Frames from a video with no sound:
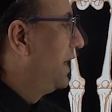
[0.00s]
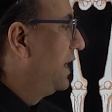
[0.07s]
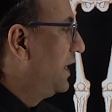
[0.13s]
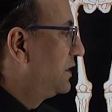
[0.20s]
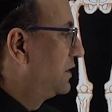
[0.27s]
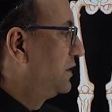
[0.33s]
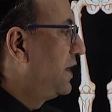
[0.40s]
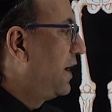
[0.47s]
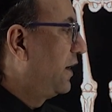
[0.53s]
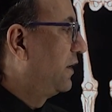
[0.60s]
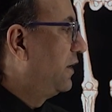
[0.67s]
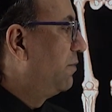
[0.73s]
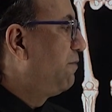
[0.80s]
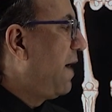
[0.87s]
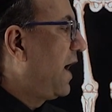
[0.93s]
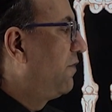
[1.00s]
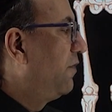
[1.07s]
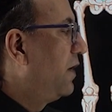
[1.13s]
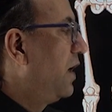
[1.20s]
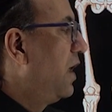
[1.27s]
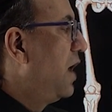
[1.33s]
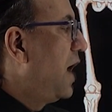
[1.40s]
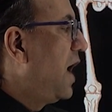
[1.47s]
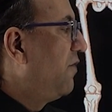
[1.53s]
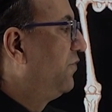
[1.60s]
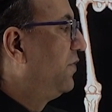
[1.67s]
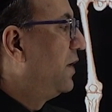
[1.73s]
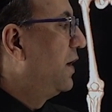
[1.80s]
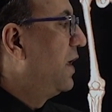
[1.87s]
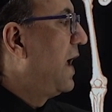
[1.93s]
is directed backward,
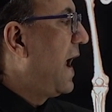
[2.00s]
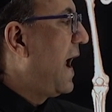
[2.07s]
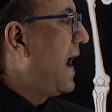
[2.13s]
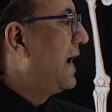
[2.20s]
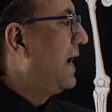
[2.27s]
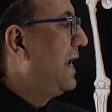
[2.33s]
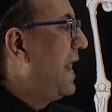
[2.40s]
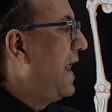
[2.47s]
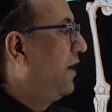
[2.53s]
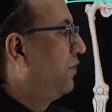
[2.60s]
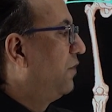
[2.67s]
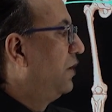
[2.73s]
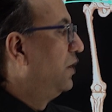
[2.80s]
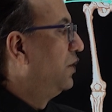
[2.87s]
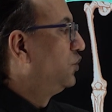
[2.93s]
upward and lateral.